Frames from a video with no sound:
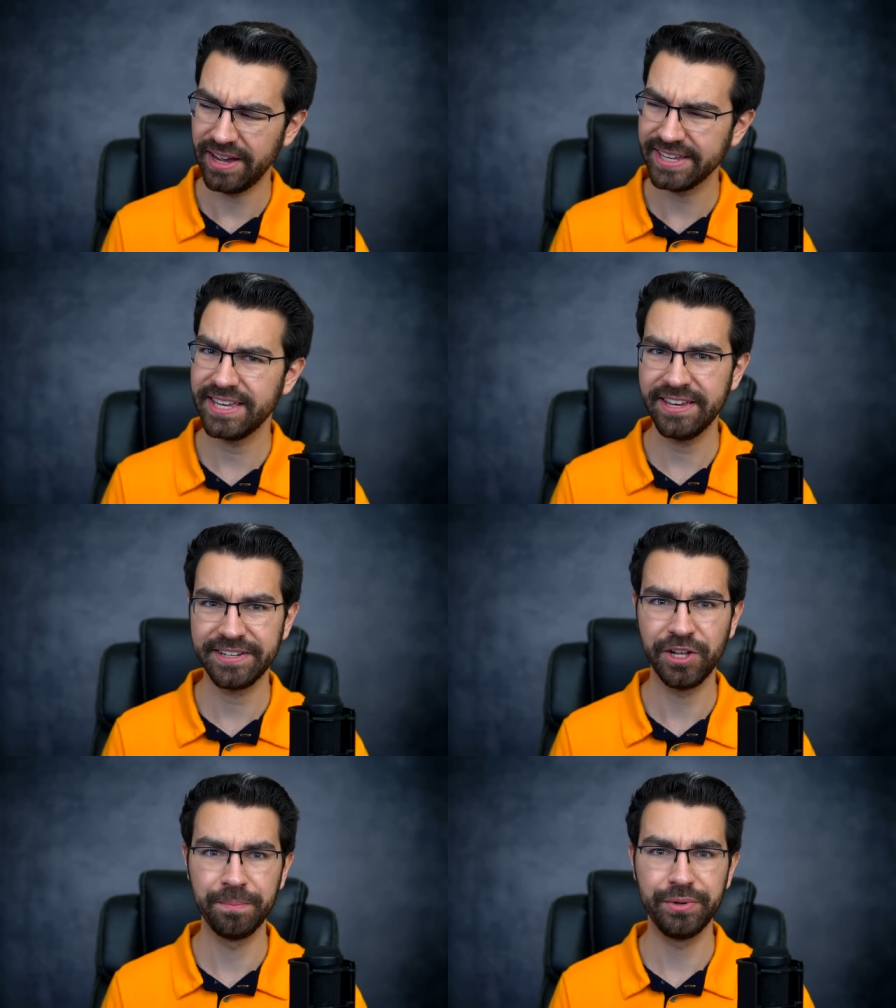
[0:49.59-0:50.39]
I
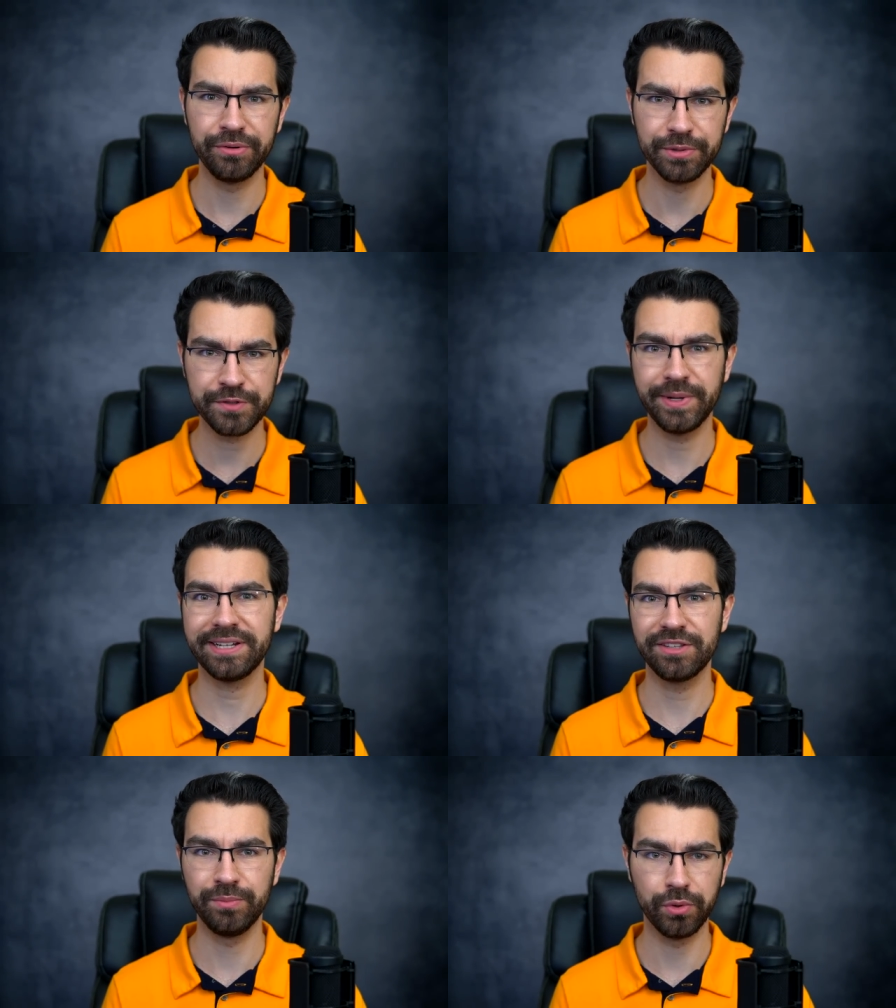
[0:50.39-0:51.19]
can't help but
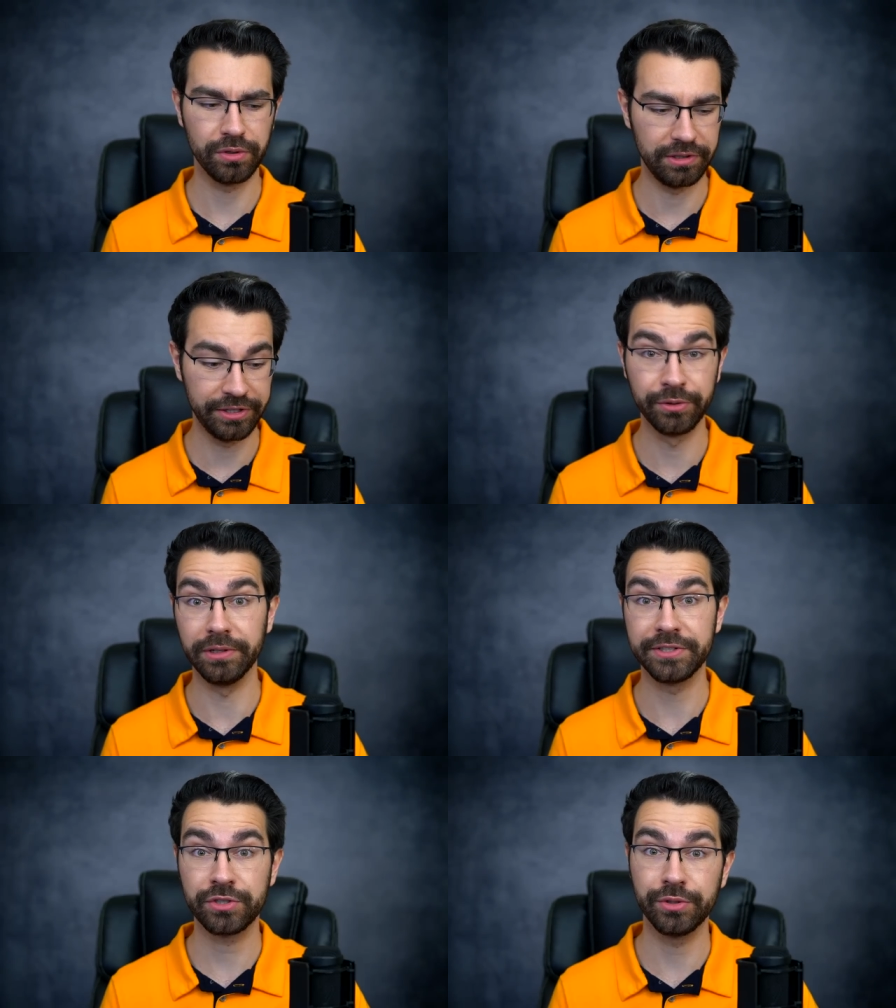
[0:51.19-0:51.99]
respect the more
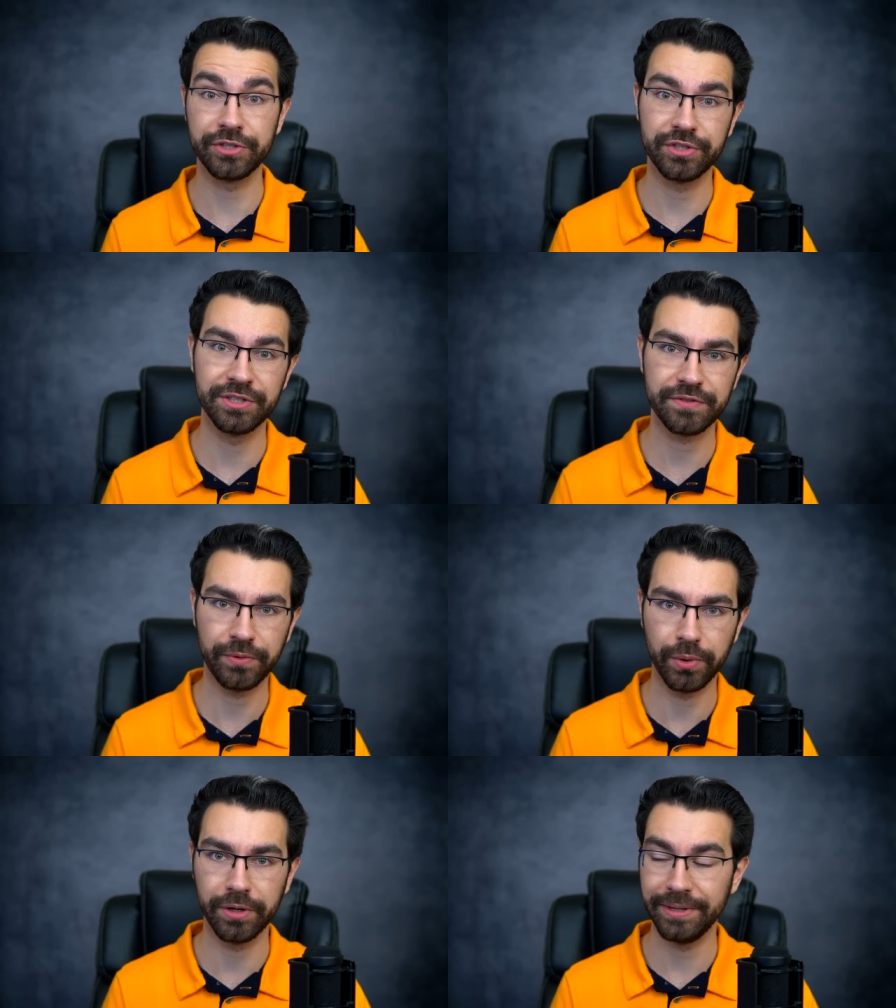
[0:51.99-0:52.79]
literalist Christians
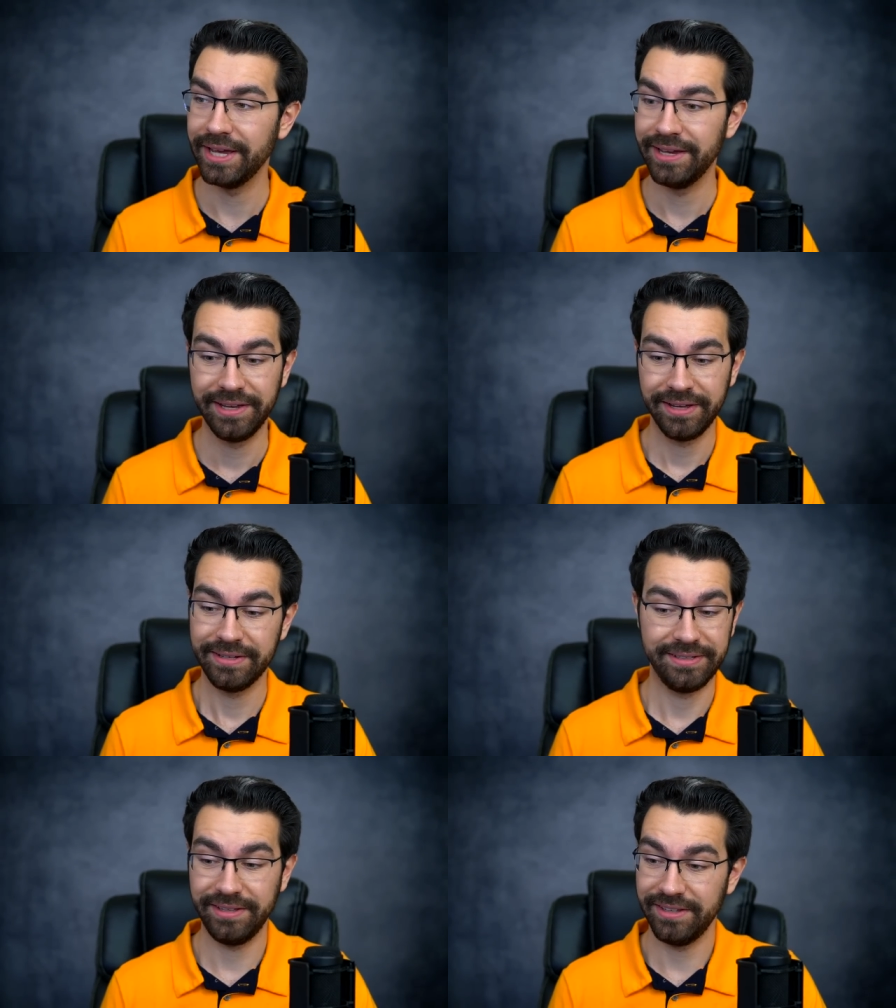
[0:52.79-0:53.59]
for,
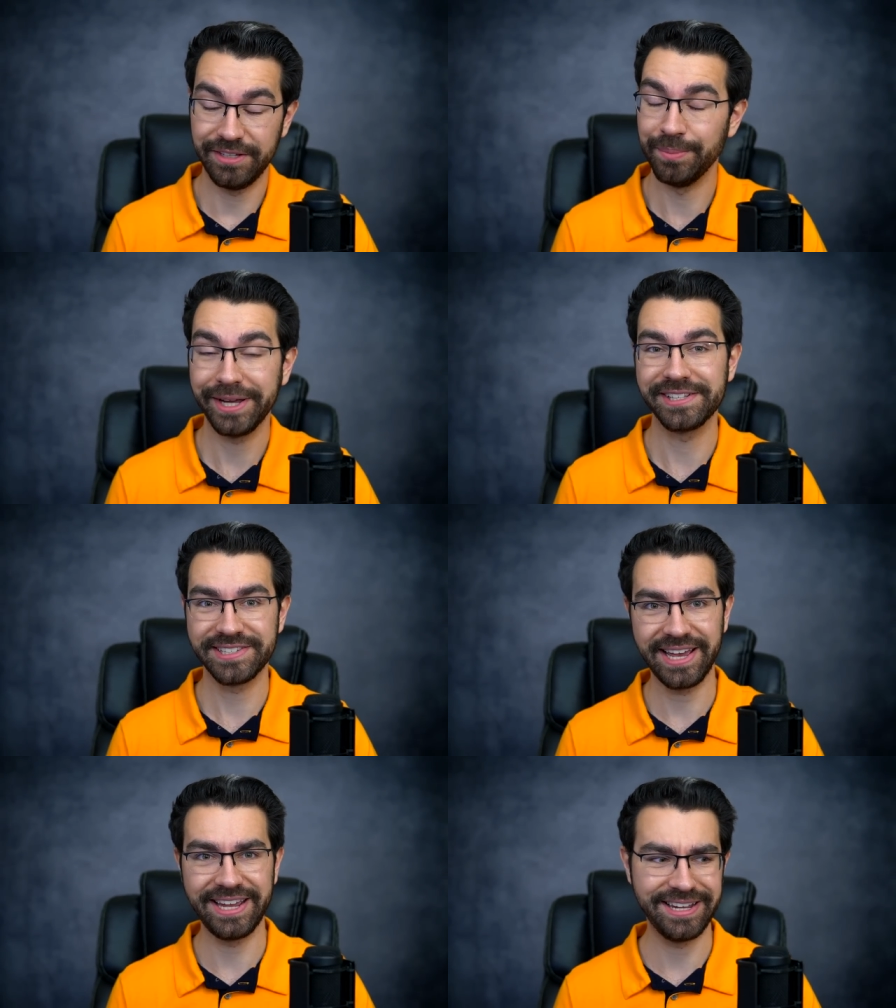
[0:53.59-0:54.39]
you might
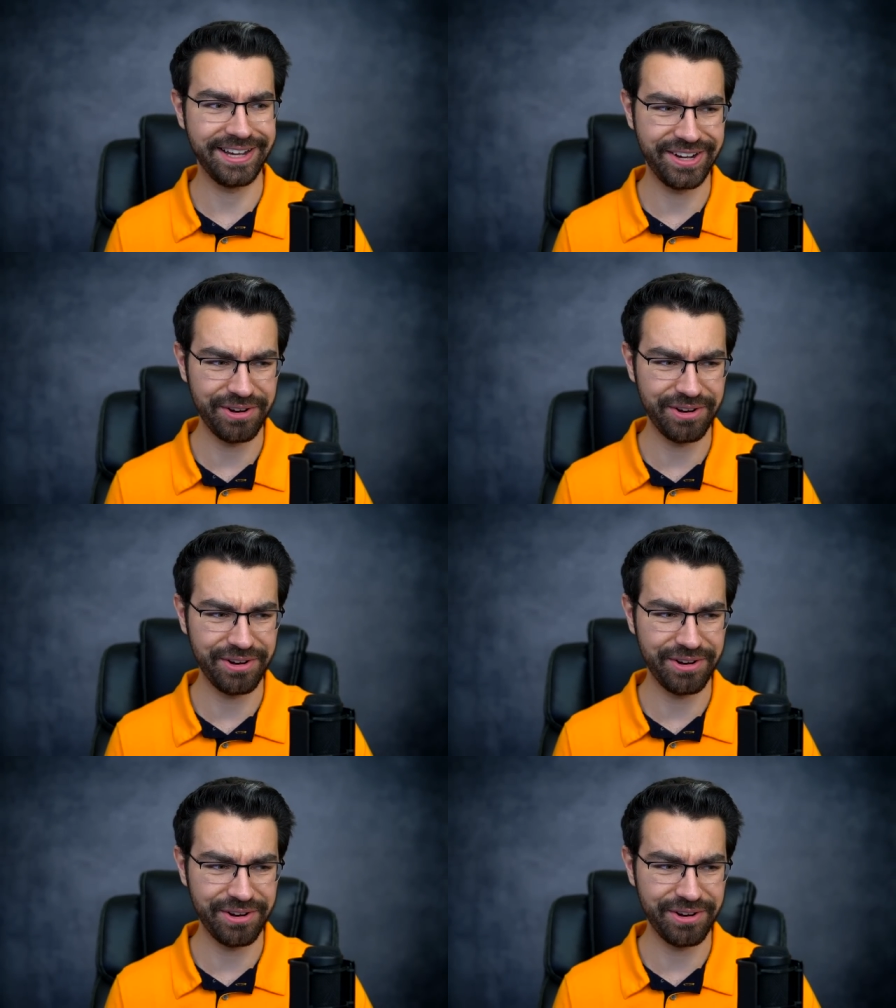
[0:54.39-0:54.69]
say,